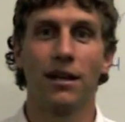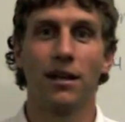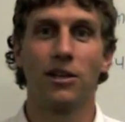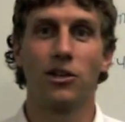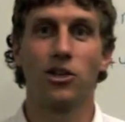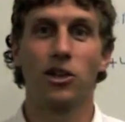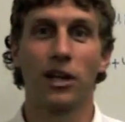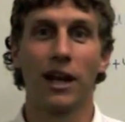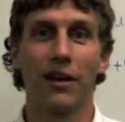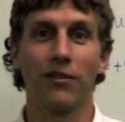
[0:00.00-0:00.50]

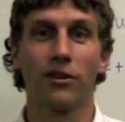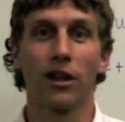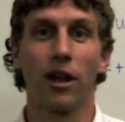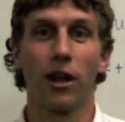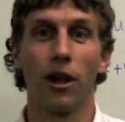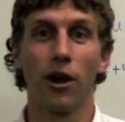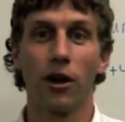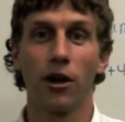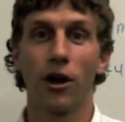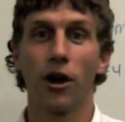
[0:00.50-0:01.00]
So you're going to have to
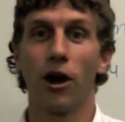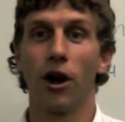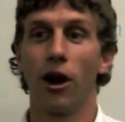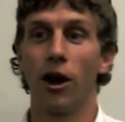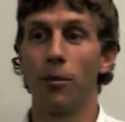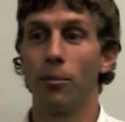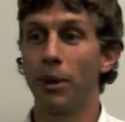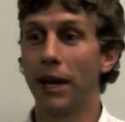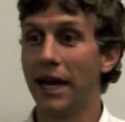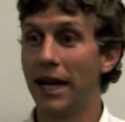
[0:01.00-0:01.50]
look
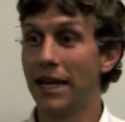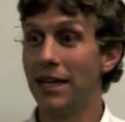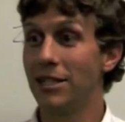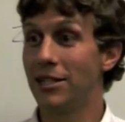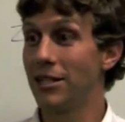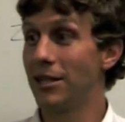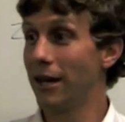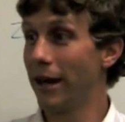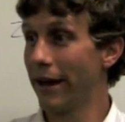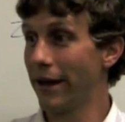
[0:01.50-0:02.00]
on
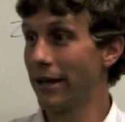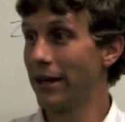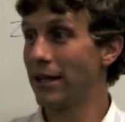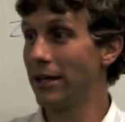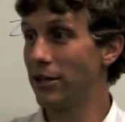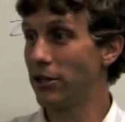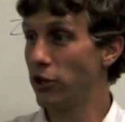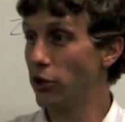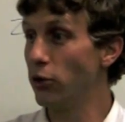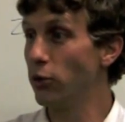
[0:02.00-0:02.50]
page
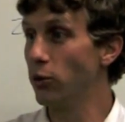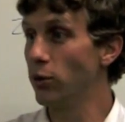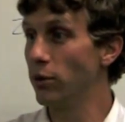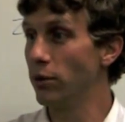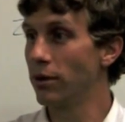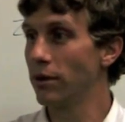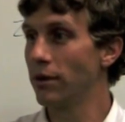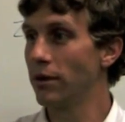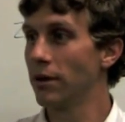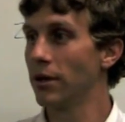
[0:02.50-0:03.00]
92.
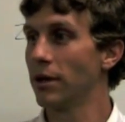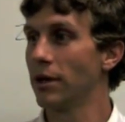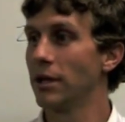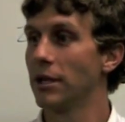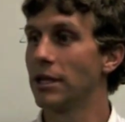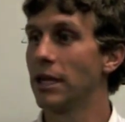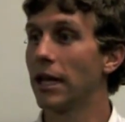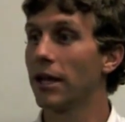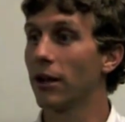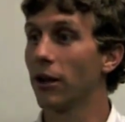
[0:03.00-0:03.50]

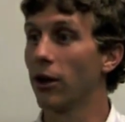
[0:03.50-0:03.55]
Take a